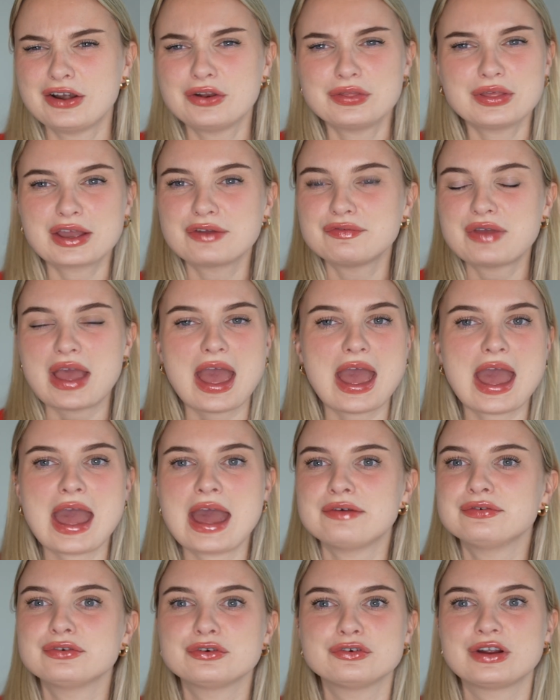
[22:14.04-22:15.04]
I don't think I've
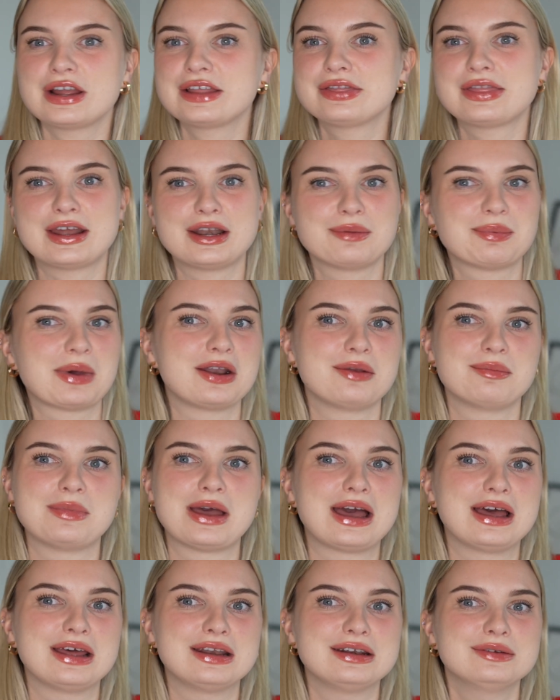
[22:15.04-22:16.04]
ever read that about a
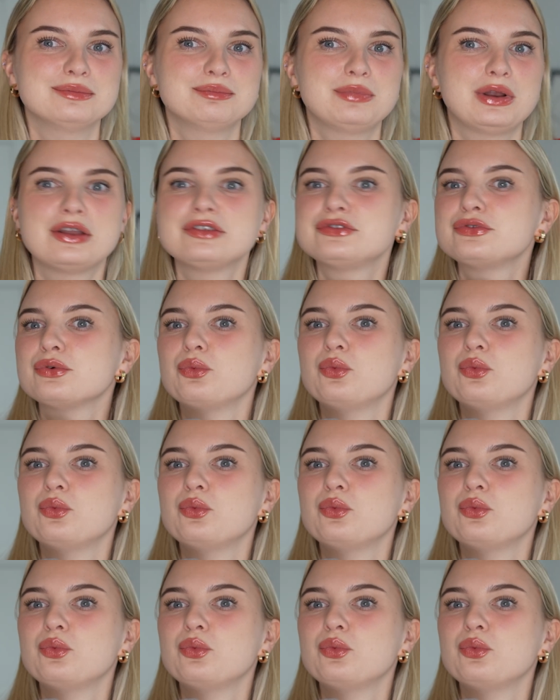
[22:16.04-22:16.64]
man. But as a